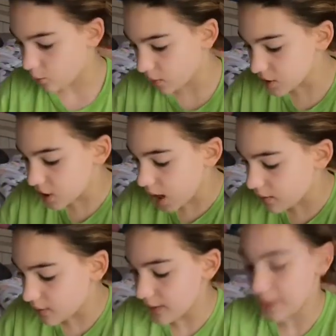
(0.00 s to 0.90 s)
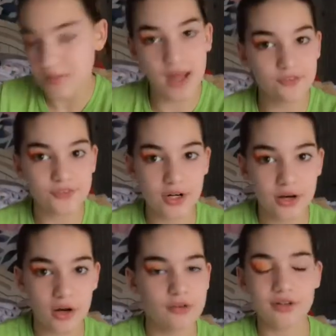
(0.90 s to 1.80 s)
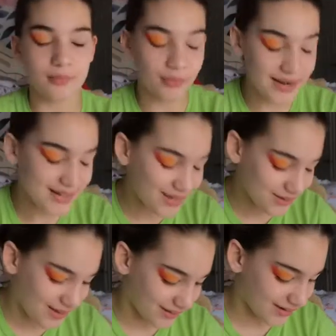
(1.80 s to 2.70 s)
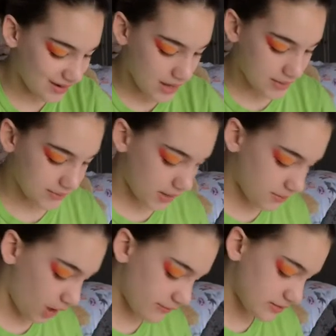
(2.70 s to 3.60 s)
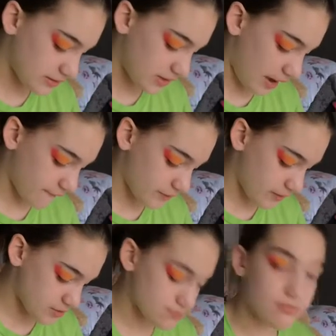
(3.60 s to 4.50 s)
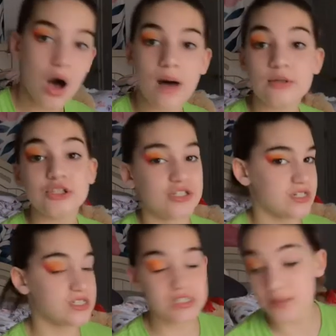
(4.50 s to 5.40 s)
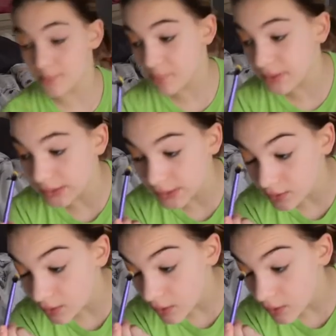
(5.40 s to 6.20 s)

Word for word: orange color named after, or sorry, bright yellow color named obviously after his mom, Christy B.